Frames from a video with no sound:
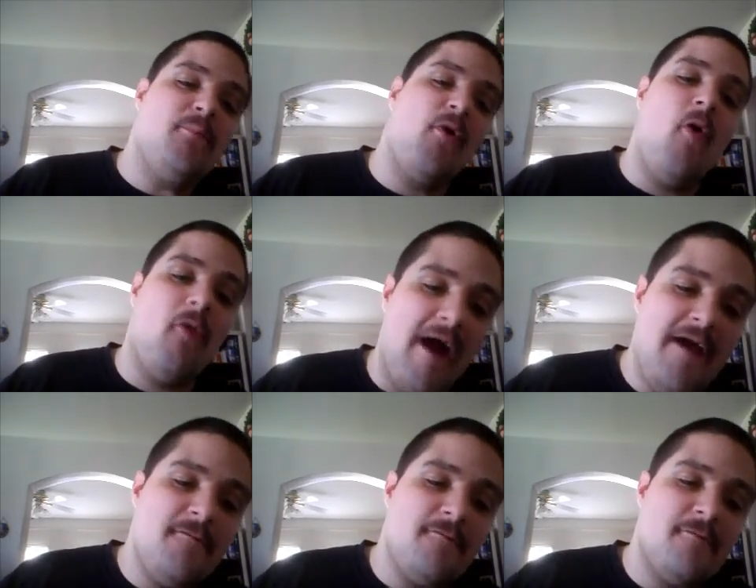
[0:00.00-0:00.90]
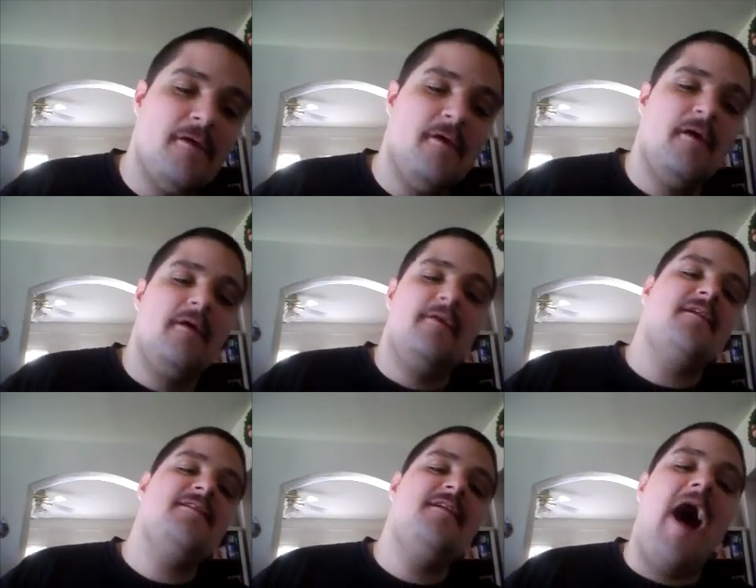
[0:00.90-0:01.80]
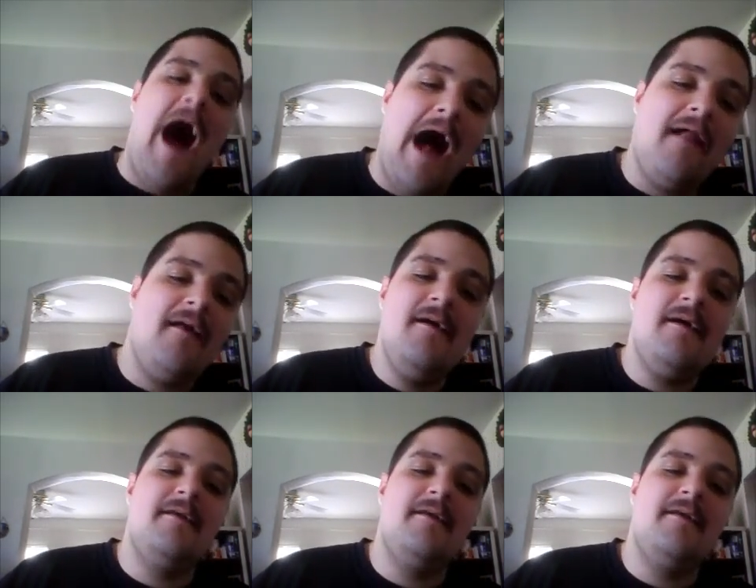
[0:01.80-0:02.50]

pro-life? Doesn't Allah,